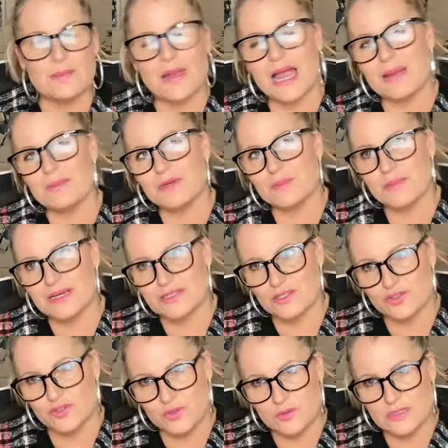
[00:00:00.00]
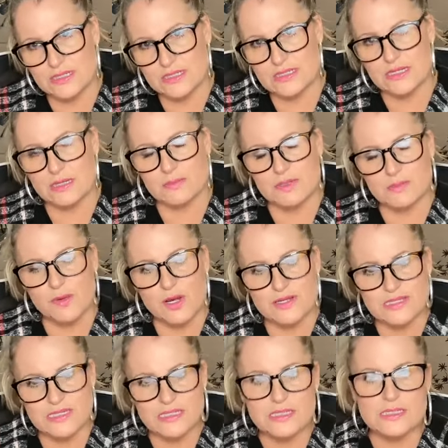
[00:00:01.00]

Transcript: I'm in Massachusetts. I'm in Boston.